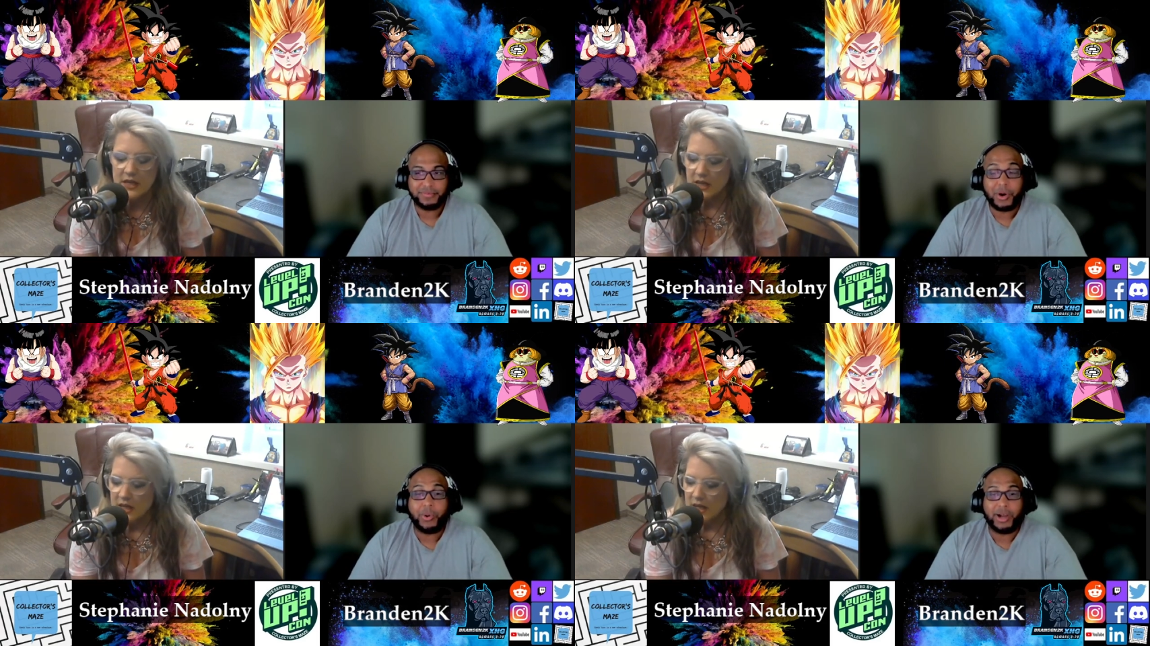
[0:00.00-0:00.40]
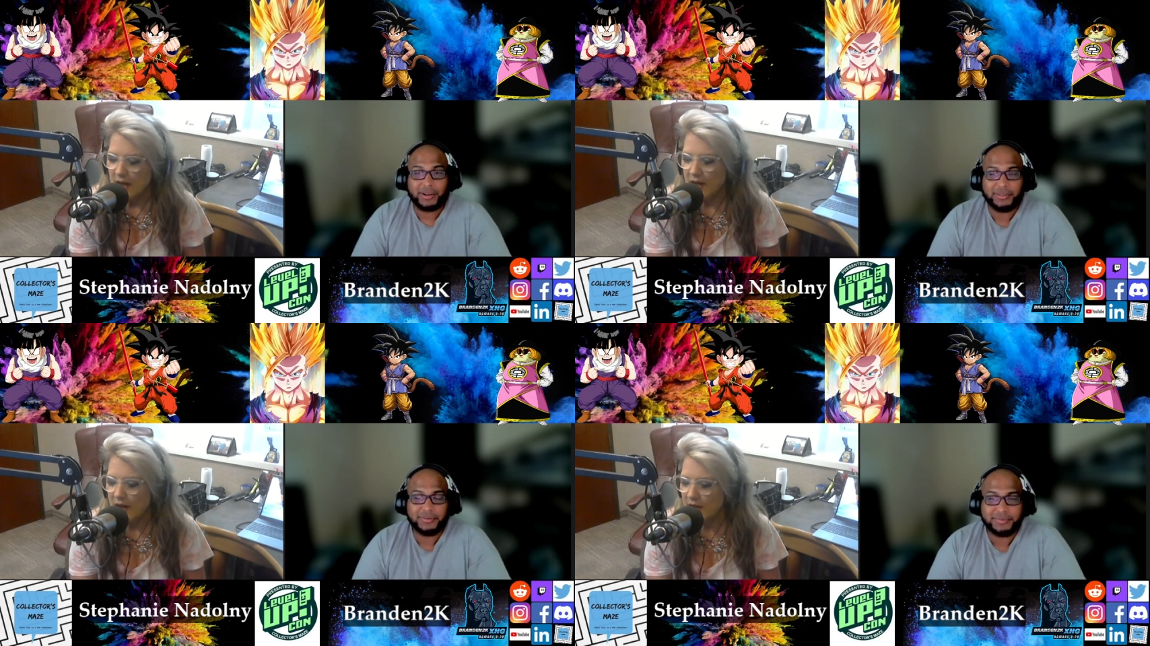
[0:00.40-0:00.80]
Speaker 1: Oh, wow.
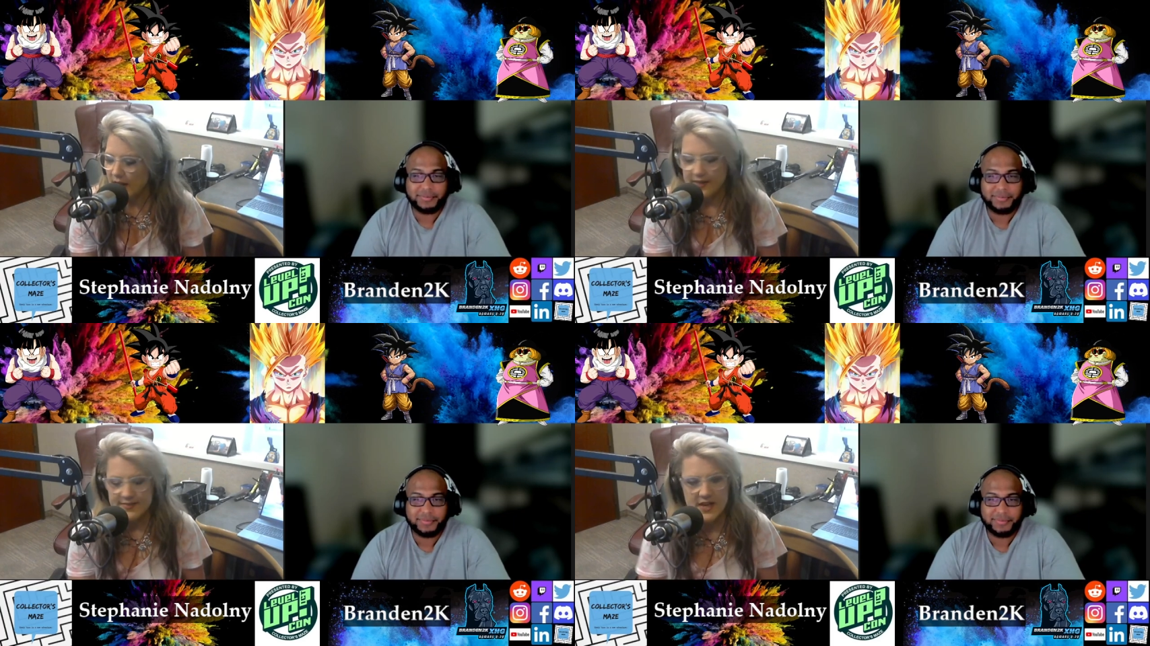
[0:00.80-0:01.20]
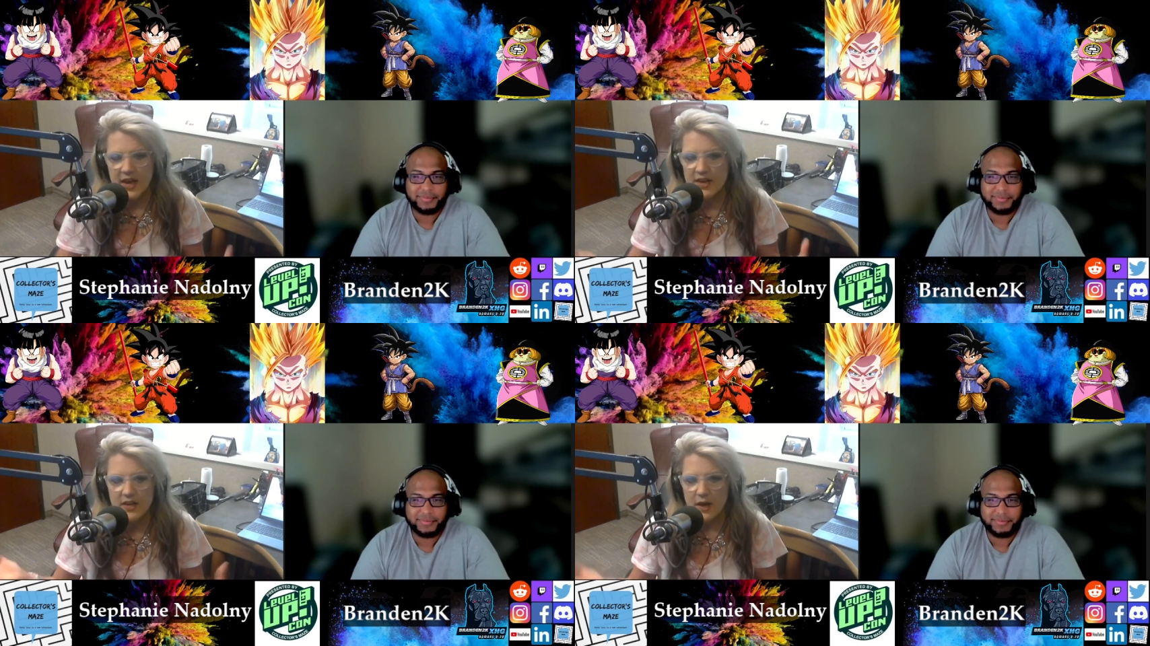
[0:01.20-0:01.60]
And like I said, I
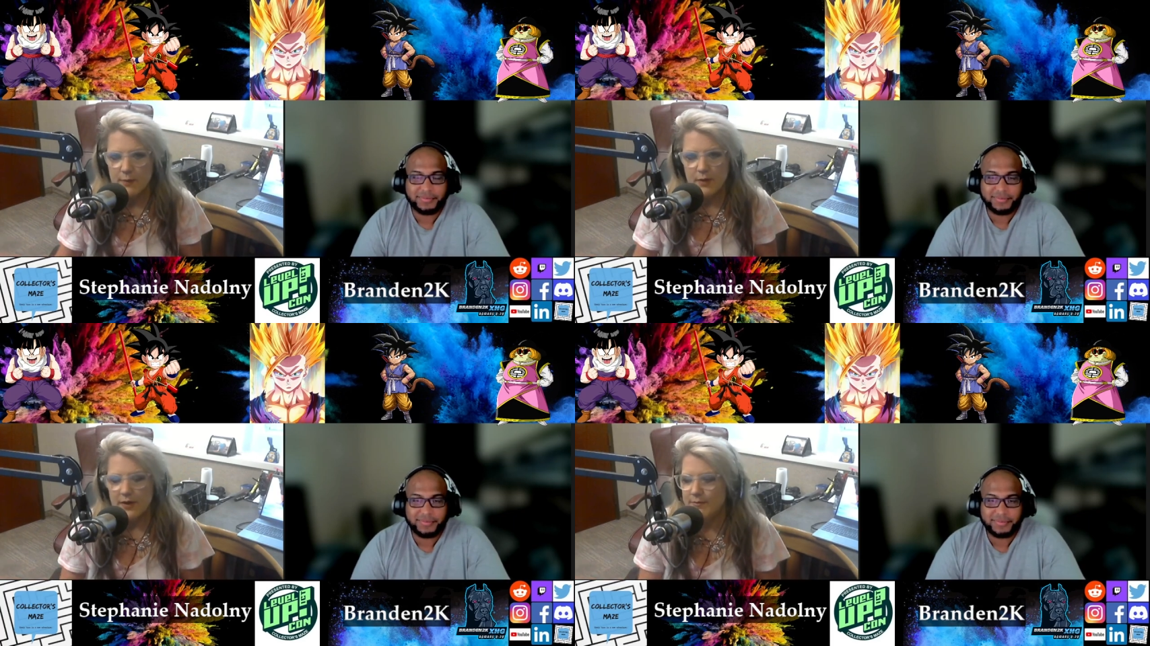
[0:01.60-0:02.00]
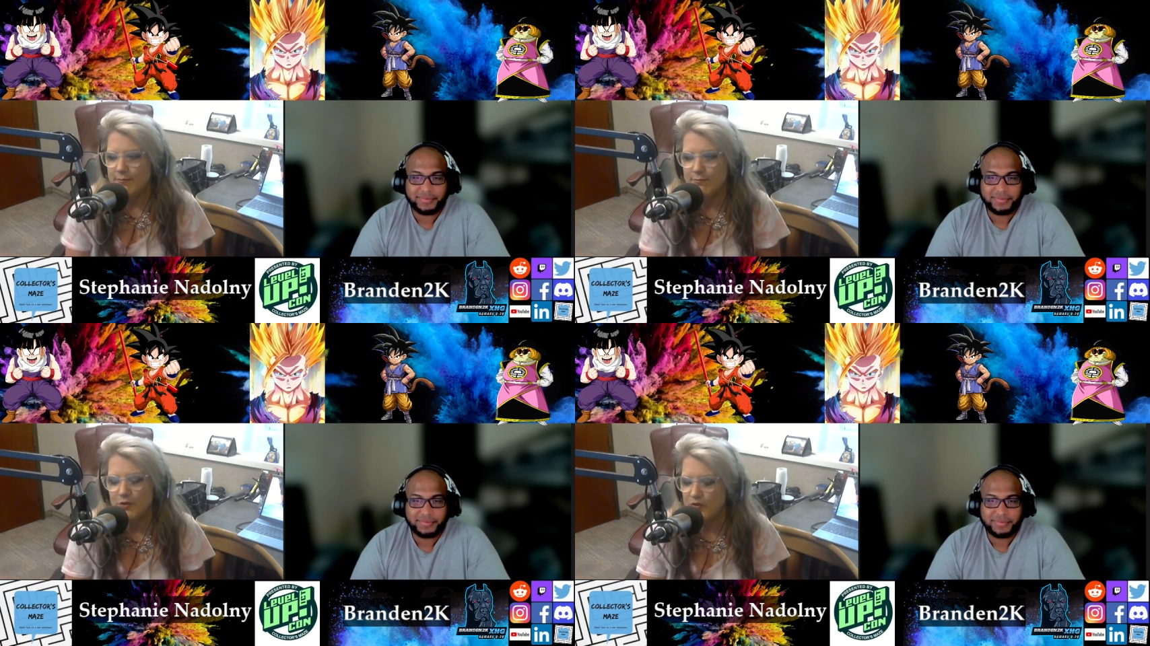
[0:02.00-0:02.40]
did, I, I
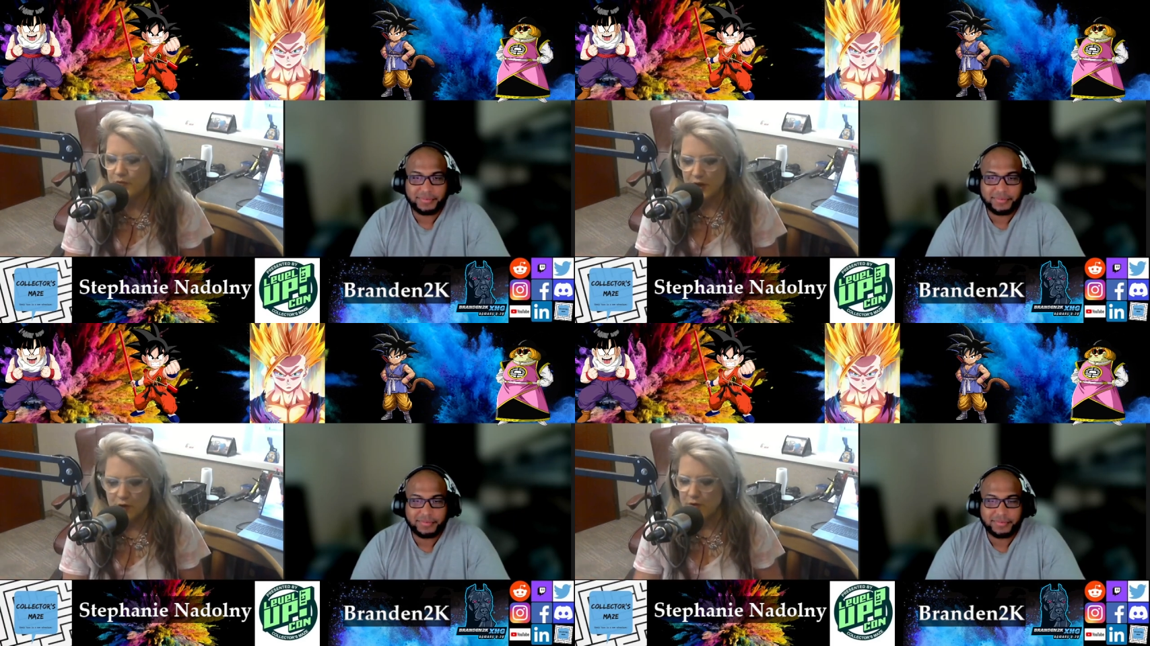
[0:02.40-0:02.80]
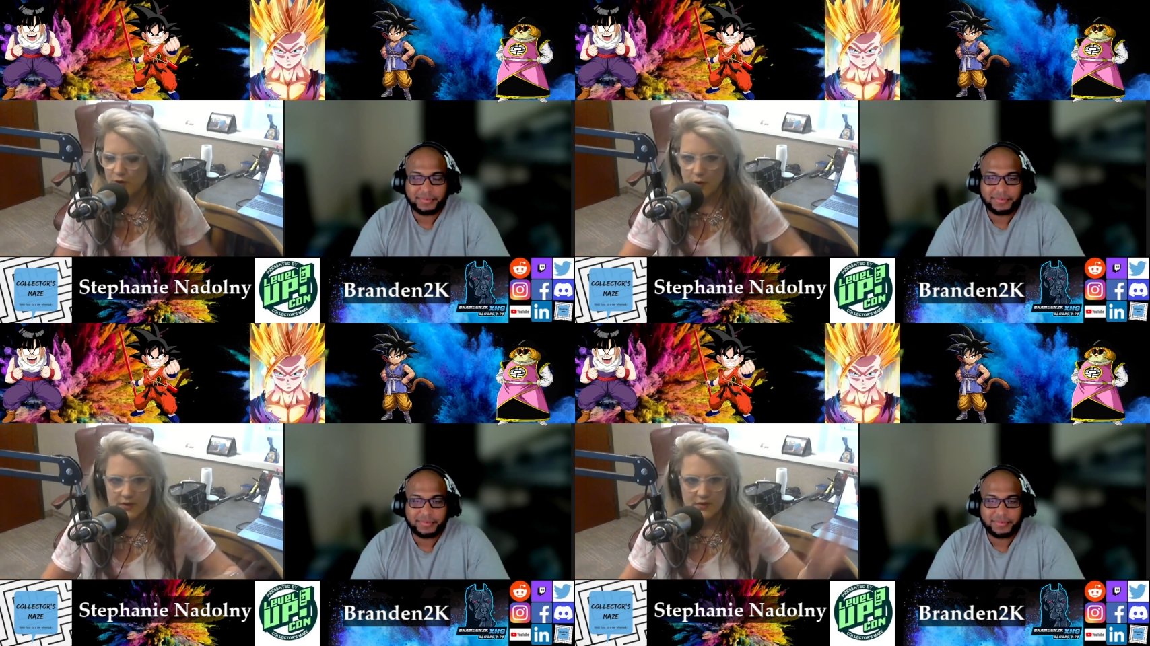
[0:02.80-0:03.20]
just figured, you know,
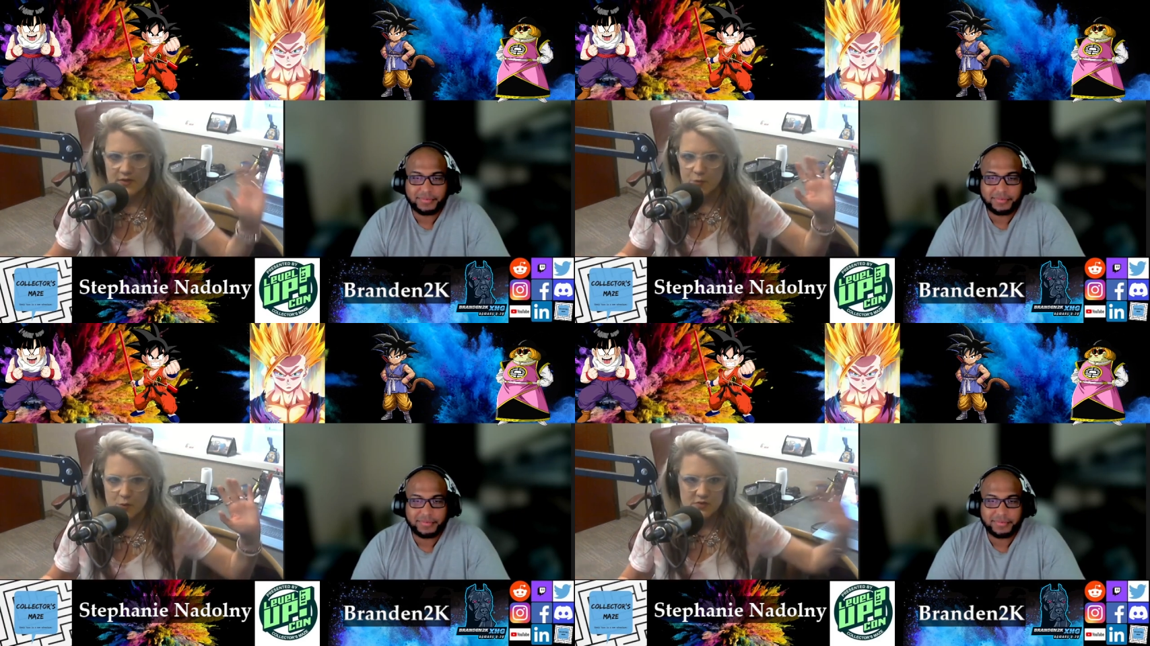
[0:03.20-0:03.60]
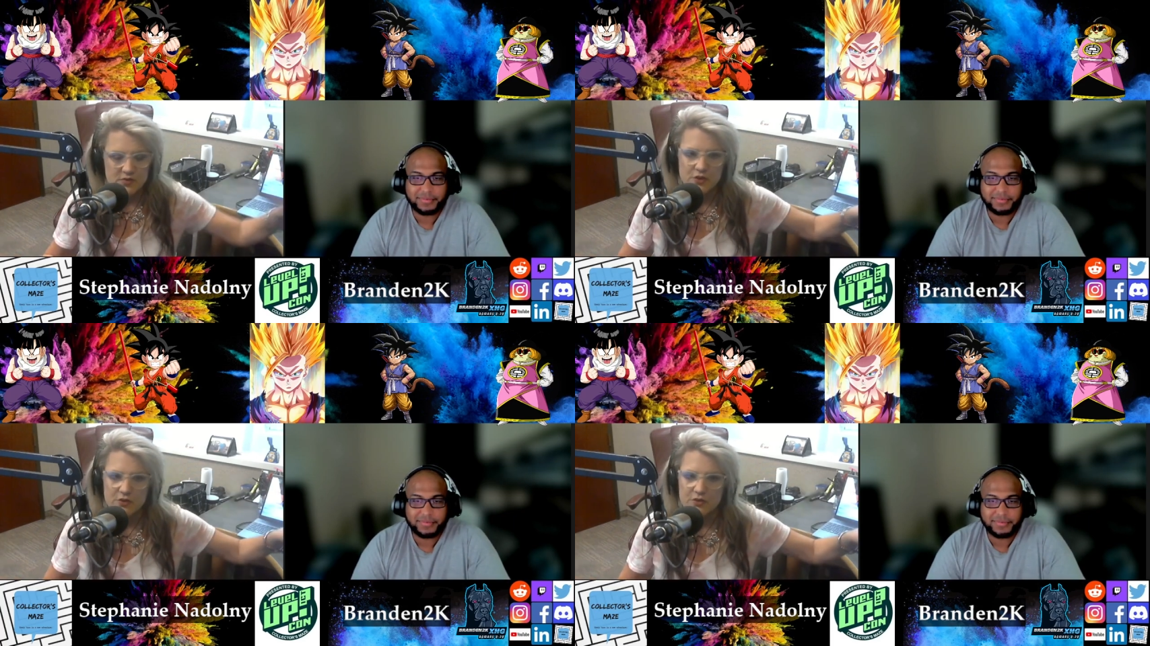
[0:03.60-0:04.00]
I did these voices
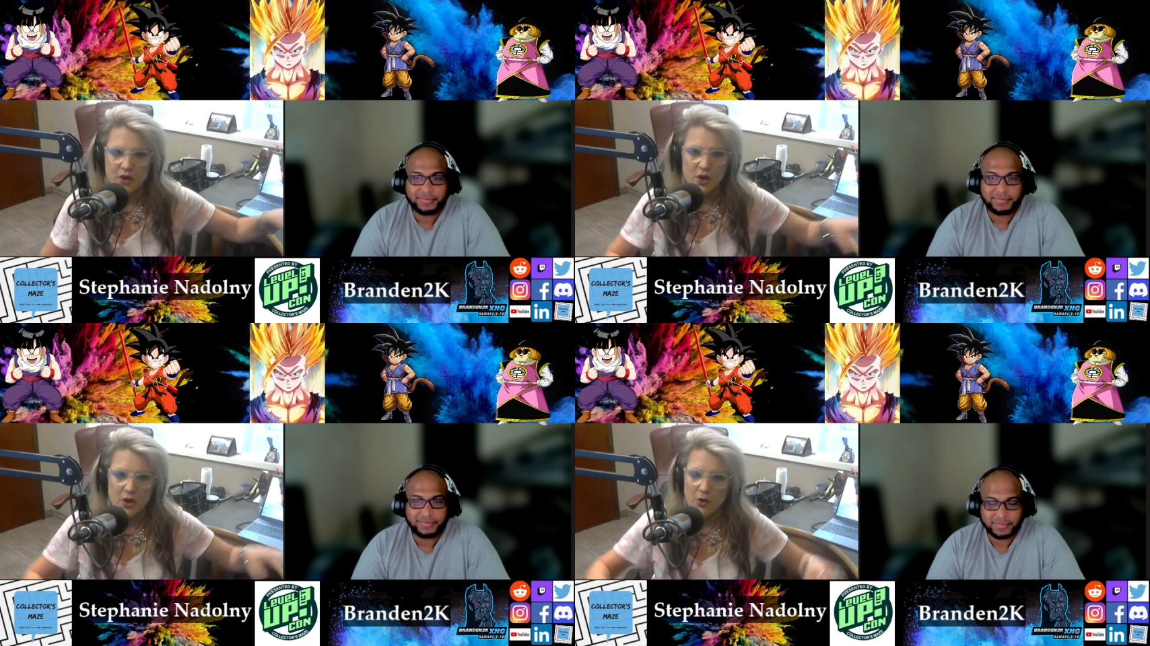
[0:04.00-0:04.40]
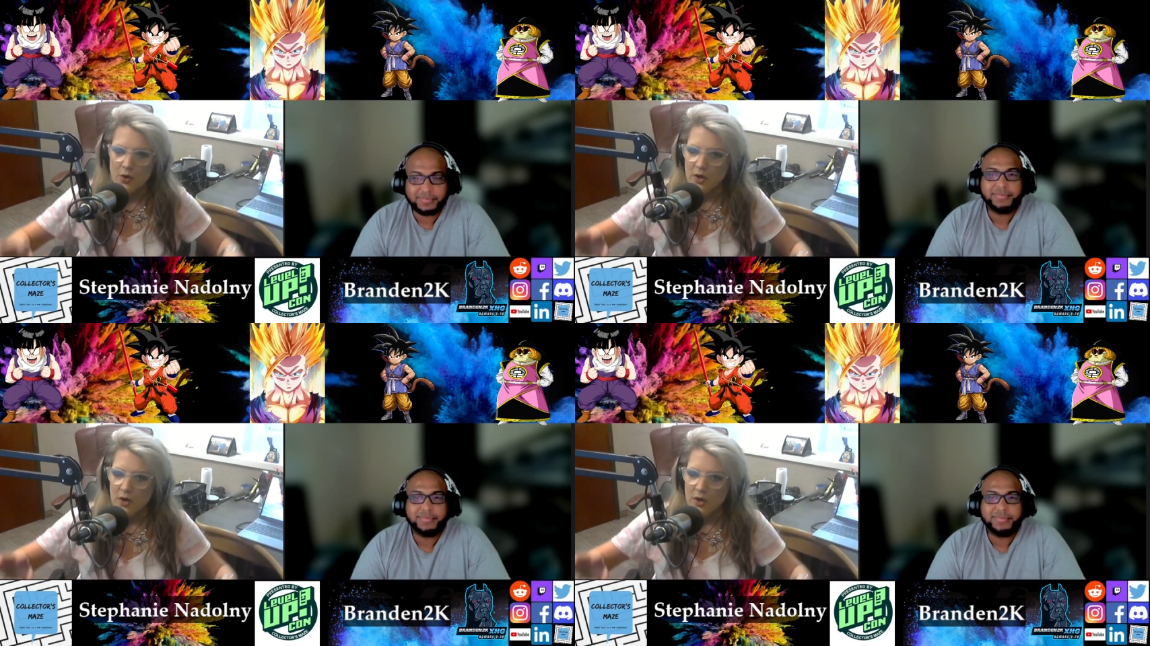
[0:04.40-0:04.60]
years ago.